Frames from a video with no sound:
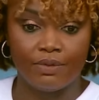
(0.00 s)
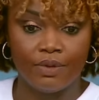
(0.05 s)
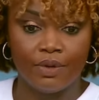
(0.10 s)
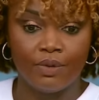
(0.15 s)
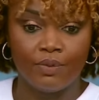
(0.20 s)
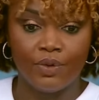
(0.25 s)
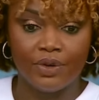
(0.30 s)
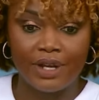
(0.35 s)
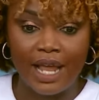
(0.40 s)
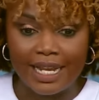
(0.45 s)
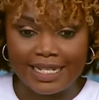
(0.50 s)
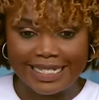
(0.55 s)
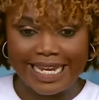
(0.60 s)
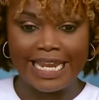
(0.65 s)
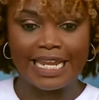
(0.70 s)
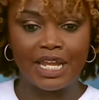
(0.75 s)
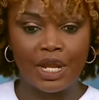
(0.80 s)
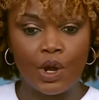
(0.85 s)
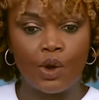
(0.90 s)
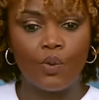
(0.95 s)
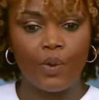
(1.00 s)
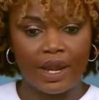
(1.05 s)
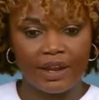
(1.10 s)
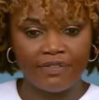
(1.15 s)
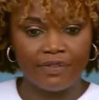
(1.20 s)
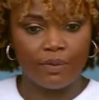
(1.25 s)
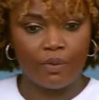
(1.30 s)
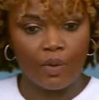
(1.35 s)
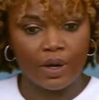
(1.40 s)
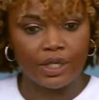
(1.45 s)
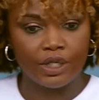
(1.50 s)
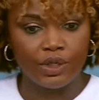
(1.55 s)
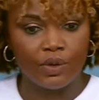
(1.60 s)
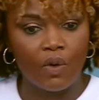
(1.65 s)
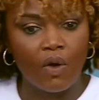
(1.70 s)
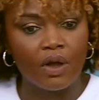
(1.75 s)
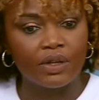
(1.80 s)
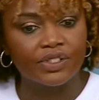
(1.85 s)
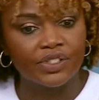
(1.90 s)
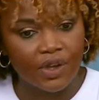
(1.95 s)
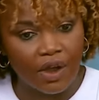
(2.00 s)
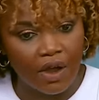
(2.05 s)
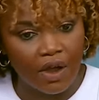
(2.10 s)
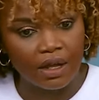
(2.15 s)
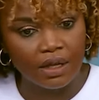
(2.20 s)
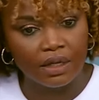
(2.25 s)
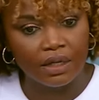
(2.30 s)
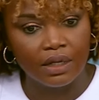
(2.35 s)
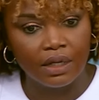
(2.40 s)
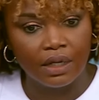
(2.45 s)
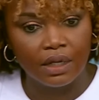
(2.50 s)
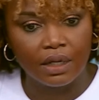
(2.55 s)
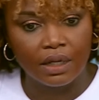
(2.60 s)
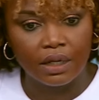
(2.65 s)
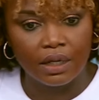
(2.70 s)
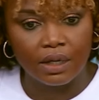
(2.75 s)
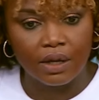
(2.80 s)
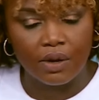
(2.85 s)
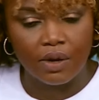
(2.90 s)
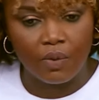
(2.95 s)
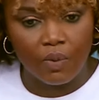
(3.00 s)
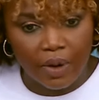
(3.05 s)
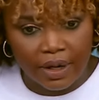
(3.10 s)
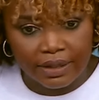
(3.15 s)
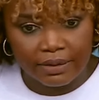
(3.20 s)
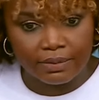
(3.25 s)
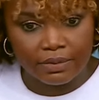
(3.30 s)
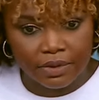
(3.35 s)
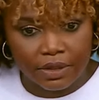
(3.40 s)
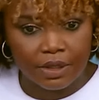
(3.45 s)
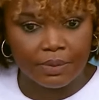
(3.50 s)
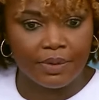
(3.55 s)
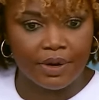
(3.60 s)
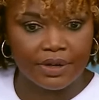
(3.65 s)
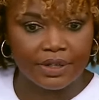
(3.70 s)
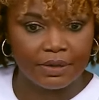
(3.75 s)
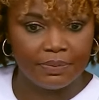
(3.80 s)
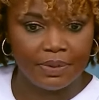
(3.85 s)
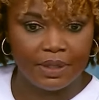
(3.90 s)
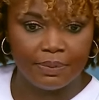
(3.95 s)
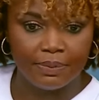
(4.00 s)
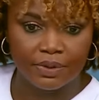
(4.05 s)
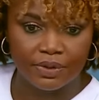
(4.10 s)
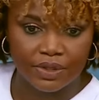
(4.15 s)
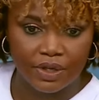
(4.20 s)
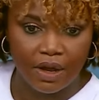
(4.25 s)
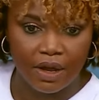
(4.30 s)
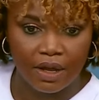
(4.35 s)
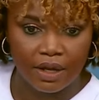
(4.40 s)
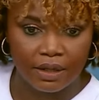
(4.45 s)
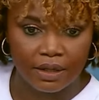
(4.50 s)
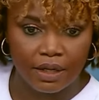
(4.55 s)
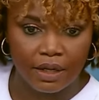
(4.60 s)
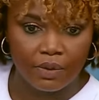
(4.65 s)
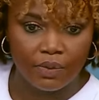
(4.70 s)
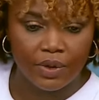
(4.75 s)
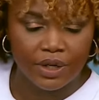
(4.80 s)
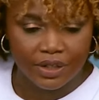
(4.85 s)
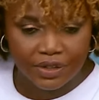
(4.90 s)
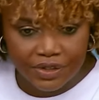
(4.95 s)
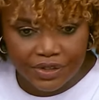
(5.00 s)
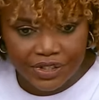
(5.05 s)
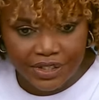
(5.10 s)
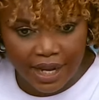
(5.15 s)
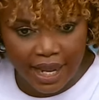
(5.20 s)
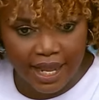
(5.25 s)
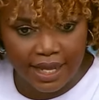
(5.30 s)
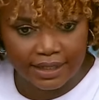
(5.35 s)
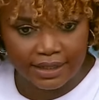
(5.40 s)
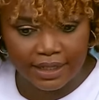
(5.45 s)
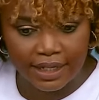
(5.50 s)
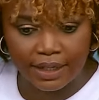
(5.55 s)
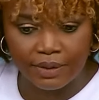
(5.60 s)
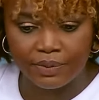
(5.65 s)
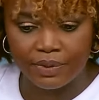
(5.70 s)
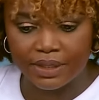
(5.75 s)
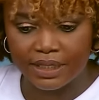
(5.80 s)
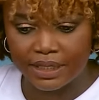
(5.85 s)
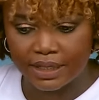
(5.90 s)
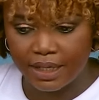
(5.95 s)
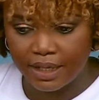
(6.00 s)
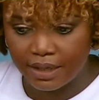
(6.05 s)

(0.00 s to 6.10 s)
We're not taking away from what you all saw or what the American people saw. We understand. It was